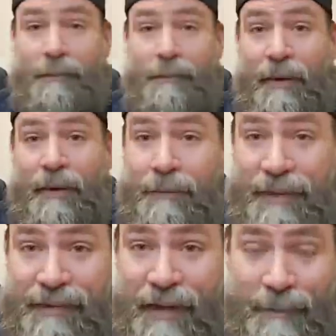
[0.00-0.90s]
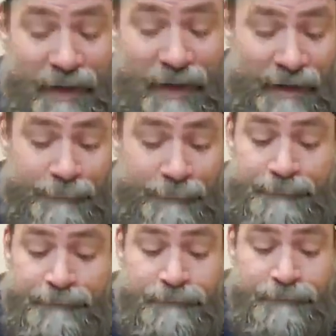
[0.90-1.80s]
from both of them at the same time
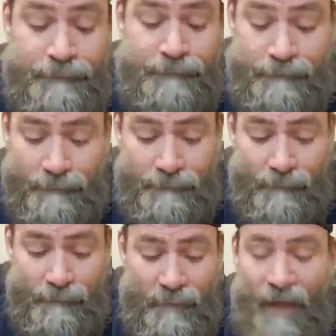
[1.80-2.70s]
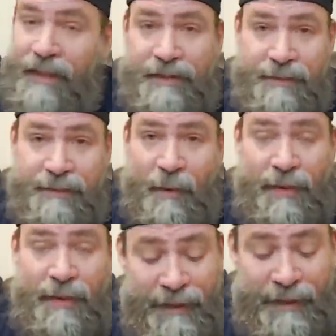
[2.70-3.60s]
they just both happen to
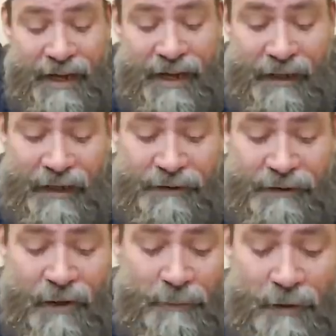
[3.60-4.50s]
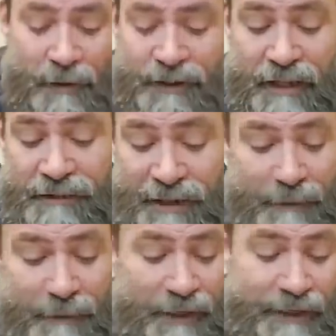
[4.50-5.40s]
have a, a uh, chocolate bar challenge out right
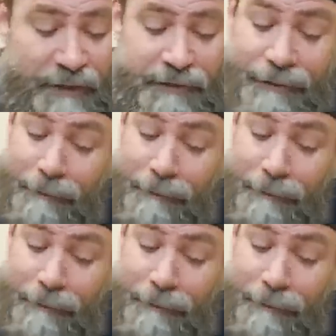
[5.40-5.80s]
now. So